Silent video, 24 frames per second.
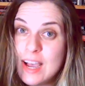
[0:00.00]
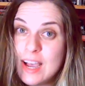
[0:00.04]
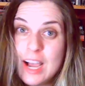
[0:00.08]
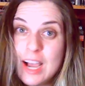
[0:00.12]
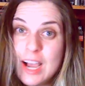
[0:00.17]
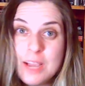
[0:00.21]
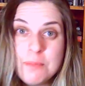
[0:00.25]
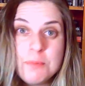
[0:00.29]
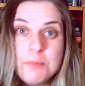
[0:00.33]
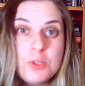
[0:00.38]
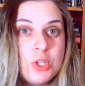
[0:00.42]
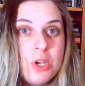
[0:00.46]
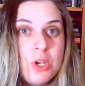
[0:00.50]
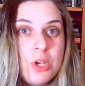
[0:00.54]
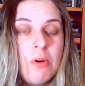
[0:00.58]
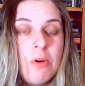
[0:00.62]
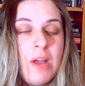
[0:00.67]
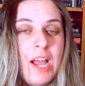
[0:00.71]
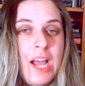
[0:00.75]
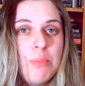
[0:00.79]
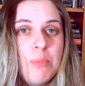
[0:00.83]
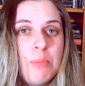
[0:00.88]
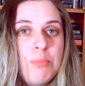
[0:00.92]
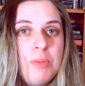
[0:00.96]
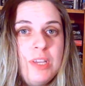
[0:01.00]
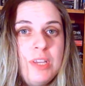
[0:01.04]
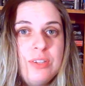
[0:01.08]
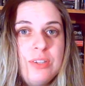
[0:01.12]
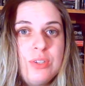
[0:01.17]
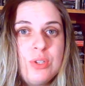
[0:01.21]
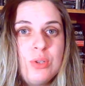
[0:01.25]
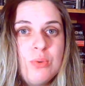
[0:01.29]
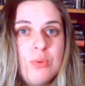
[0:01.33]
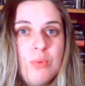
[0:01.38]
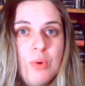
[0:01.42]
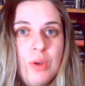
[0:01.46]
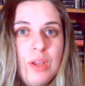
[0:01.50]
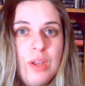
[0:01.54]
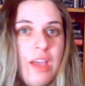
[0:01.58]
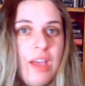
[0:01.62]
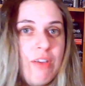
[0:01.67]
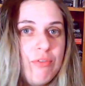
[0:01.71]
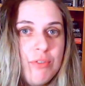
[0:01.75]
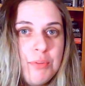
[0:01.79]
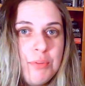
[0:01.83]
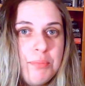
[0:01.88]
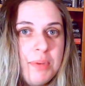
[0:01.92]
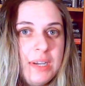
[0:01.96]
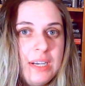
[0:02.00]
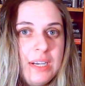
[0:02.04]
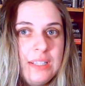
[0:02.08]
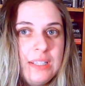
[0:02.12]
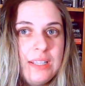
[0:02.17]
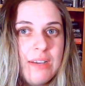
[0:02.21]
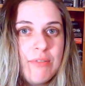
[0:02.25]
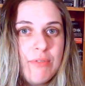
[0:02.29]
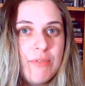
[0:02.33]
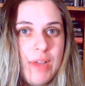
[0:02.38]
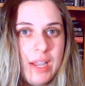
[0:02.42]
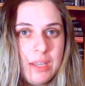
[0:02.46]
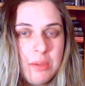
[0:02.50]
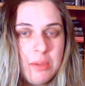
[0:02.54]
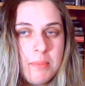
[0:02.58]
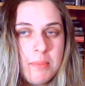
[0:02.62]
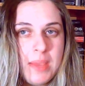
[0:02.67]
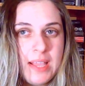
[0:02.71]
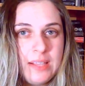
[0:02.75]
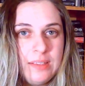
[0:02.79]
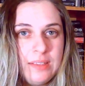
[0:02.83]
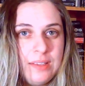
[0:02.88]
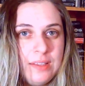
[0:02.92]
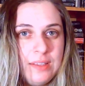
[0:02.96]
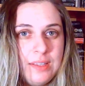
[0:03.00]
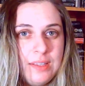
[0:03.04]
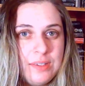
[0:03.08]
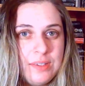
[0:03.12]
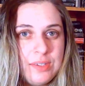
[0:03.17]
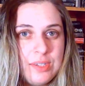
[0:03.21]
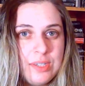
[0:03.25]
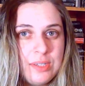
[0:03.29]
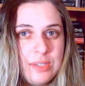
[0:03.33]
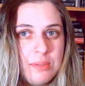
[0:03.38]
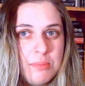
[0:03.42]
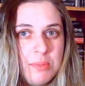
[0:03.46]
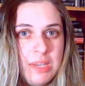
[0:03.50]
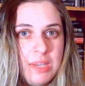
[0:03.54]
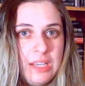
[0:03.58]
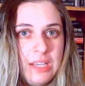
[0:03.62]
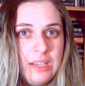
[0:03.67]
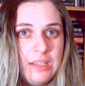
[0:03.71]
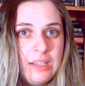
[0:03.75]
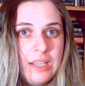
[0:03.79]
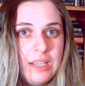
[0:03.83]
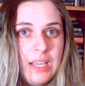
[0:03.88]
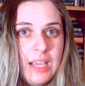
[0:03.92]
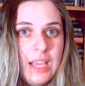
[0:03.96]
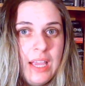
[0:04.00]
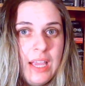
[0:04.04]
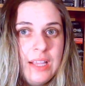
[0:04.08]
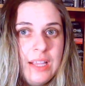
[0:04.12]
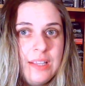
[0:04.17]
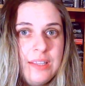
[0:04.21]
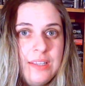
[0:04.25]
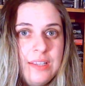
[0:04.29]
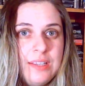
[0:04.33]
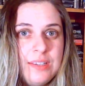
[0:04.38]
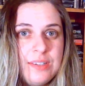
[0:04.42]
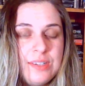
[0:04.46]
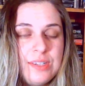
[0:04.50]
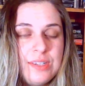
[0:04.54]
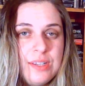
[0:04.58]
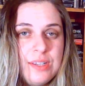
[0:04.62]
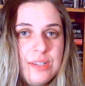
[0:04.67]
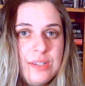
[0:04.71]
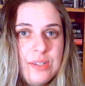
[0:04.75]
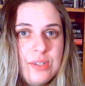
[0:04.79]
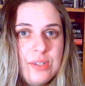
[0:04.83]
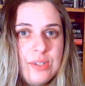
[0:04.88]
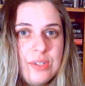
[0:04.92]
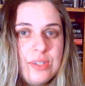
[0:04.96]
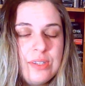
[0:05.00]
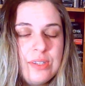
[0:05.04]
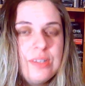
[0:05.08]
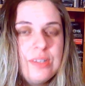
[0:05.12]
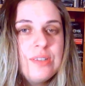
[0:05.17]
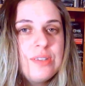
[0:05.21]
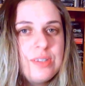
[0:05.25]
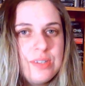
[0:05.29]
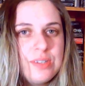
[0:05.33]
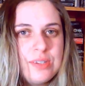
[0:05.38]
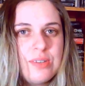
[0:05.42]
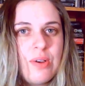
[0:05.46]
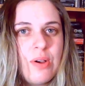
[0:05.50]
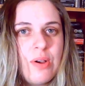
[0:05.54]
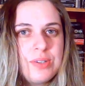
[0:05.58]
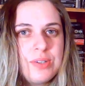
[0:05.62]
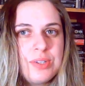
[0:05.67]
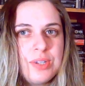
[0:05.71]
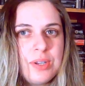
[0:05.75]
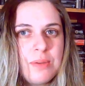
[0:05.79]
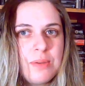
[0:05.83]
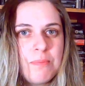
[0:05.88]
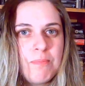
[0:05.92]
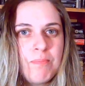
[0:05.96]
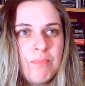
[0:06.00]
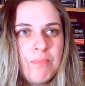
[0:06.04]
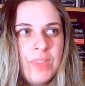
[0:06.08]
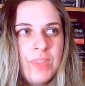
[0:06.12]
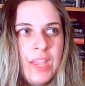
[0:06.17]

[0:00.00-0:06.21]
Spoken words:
I'm so happy to everybody that recommended this to me. This is awesome.